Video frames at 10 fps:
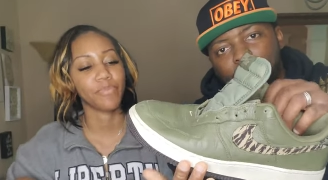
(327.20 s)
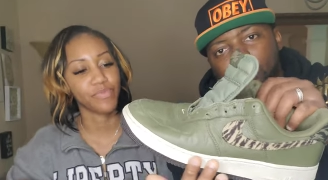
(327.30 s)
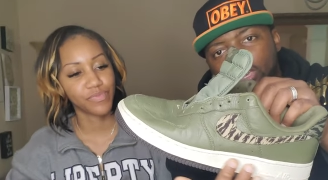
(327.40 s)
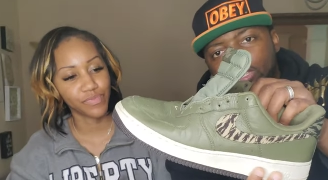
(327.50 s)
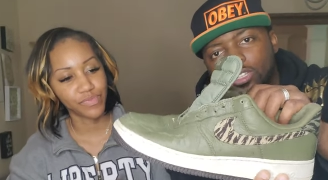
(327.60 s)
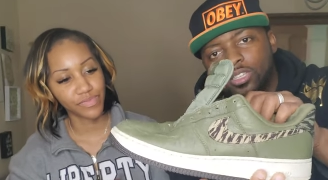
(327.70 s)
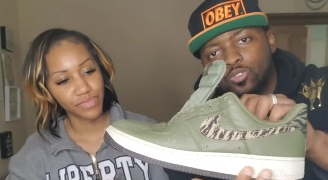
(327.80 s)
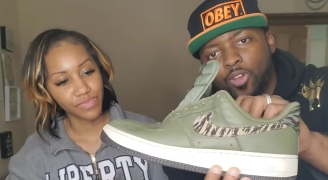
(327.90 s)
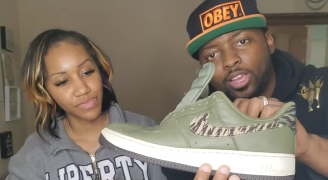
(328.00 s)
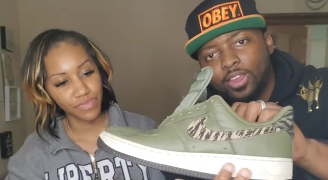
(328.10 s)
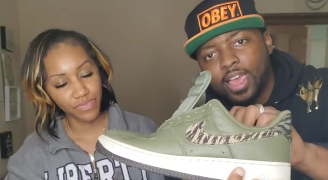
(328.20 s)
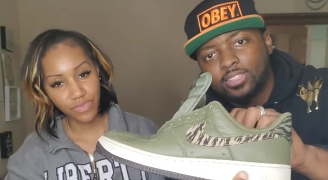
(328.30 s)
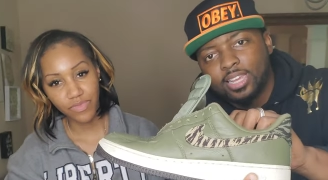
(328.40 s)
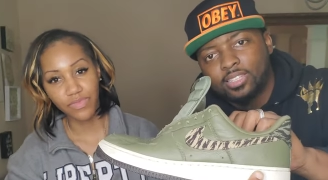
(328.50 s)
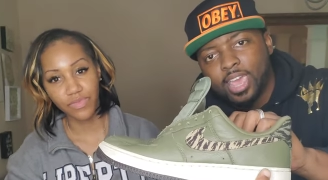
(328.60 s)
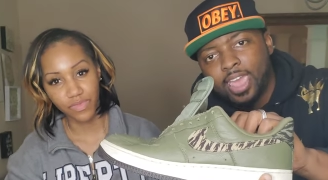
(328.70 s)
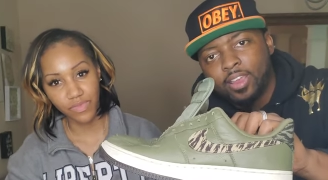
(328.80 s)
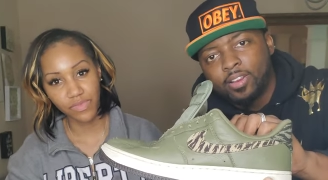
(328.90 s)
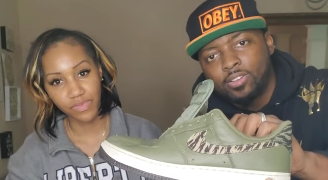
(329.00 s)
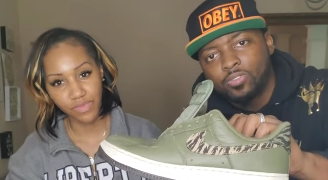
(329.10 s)
Speaker 1: of these is just regular, has like the
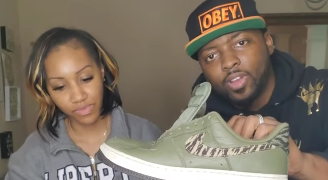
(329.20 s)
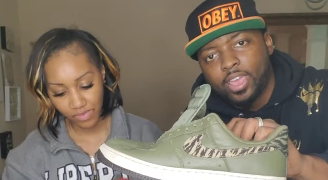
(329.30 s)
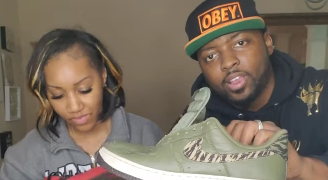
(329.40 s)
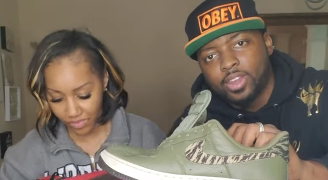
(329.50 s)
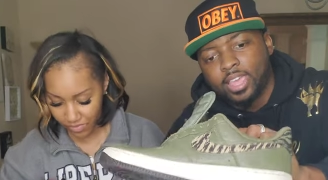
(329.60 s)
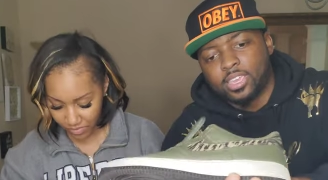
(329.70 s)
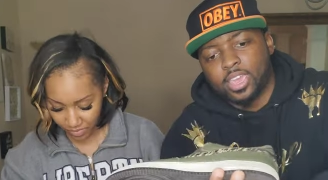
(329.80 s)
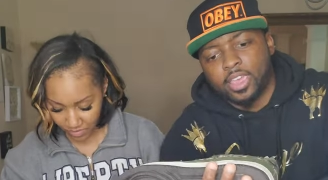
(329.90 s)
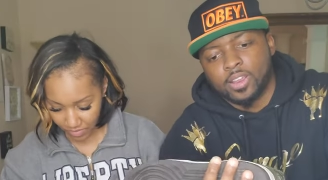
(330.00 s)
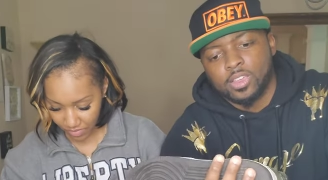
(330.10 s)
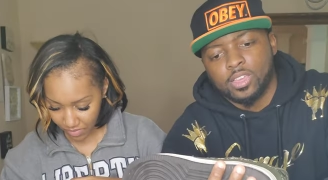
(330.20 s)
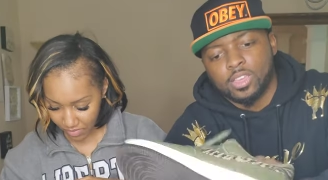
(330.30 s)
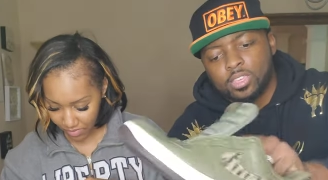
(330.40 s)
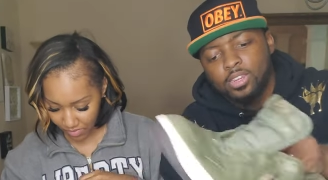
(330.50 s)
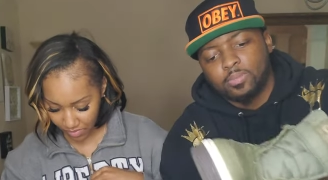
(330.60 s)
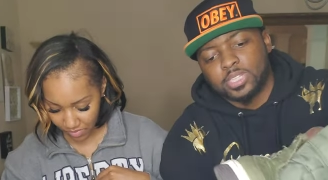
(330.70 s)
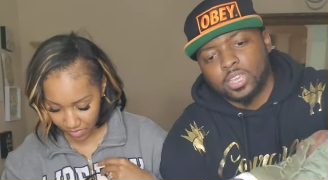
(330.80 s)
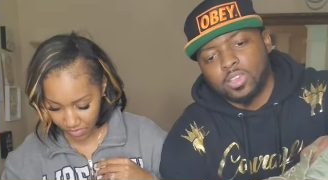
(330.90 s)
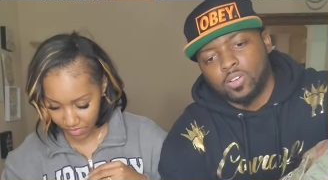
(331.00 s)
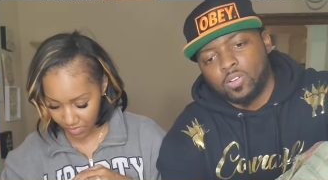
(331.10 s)
Air right here, Nike Air. You know what I'm
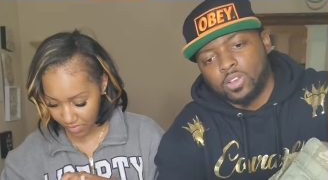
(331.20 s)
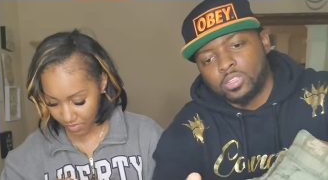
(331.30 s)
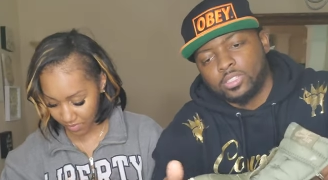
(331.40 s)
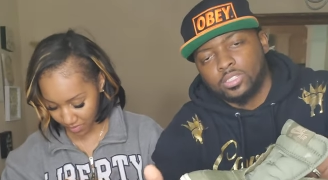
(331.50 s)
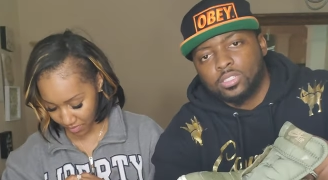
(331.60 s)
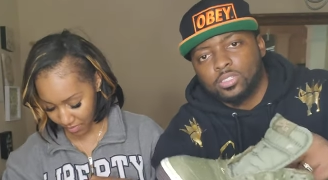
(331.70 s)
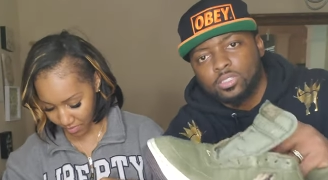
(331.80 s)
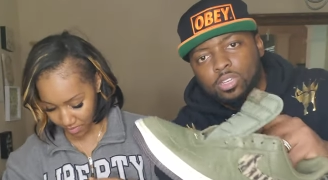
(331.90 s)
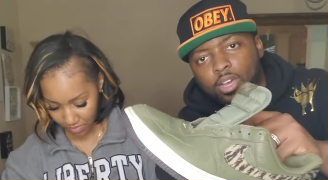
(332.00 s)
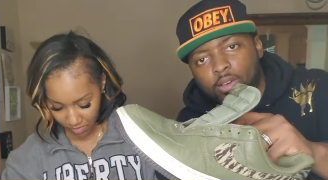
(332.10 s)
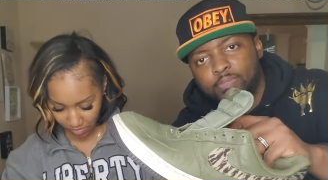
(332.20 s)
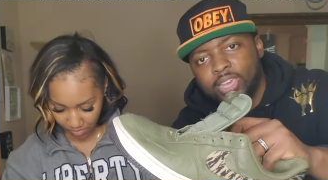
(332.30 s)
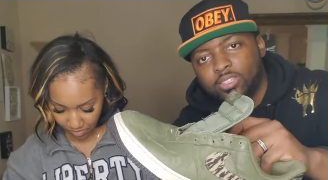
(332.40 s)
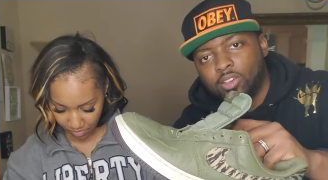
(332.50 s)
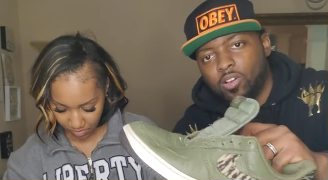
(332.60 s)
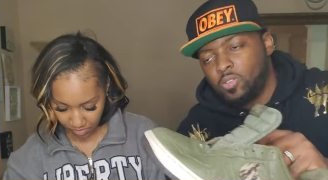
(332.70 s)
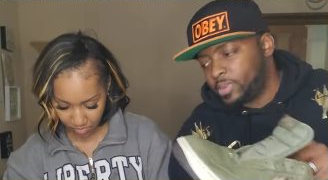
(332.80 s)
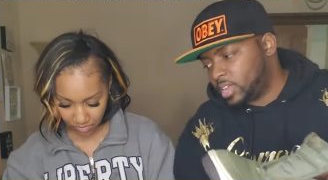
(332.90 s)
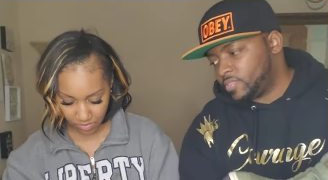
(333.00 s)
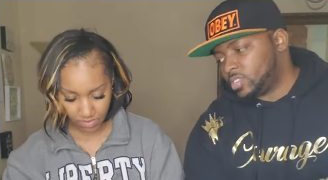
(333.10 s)
saying? On the uh, midsole,
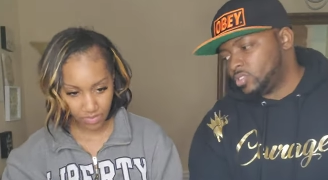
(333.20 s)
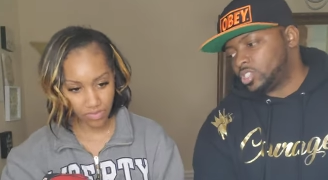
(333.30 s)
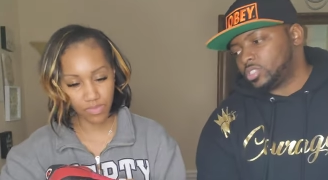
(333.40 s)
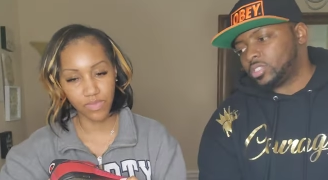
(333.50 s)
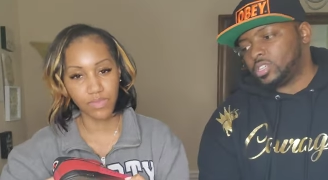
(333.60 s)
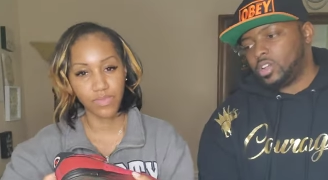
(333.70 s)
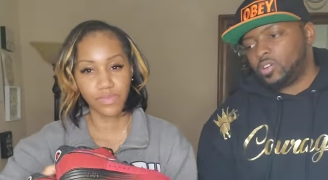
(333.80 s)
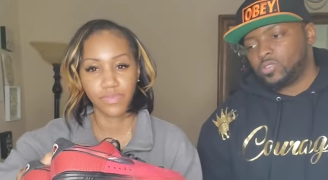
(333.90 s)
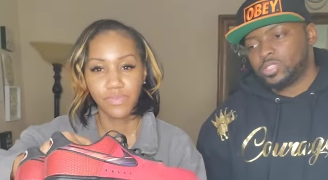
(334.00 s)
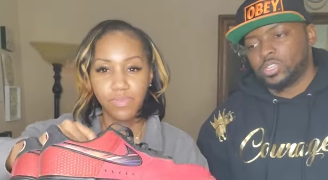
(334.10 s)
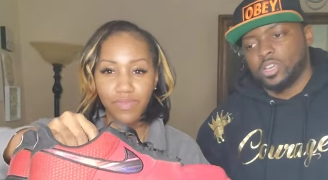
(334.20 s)
but if you see those,